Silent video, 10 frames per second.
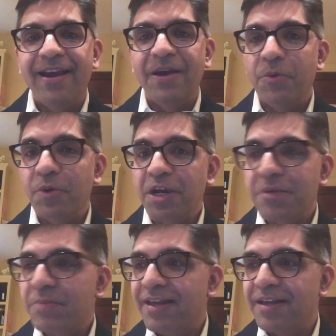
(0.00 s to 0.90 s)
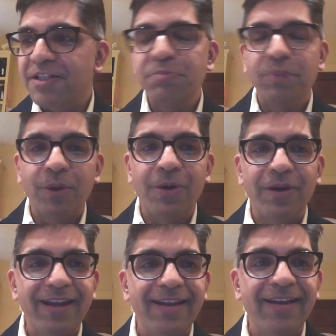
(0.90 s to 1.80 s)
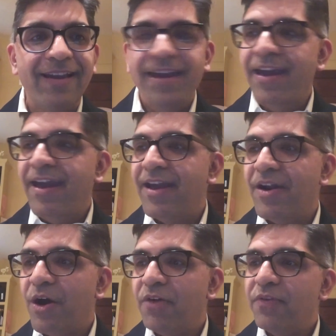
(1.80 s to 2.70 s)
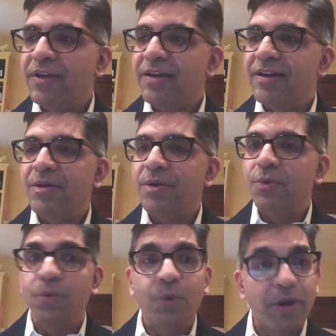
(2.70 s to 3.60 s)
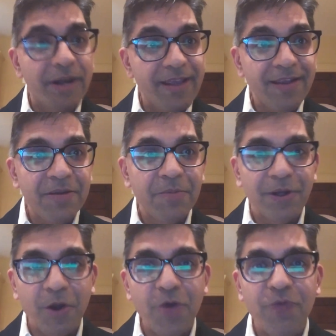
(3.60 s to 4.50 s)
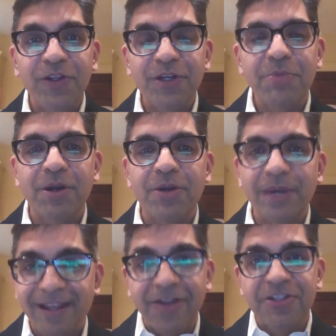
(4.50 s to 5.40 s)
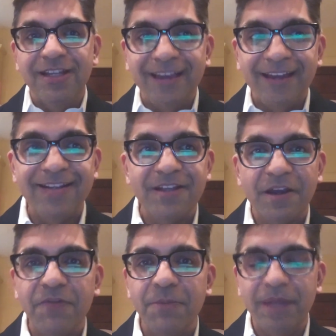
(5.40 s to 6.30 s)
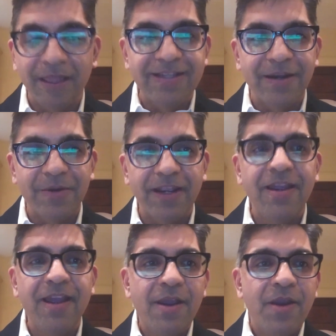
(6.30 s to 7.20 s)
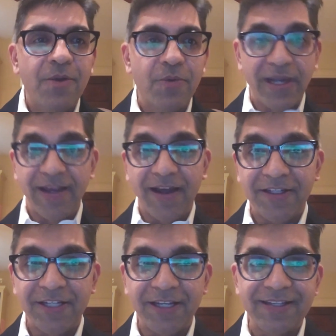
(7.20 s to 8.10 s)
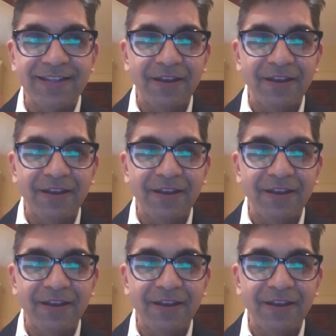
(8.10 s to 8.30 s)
We're going to be exploring an often rewarding but overlooked part of radiology, and that is of the military radiologist.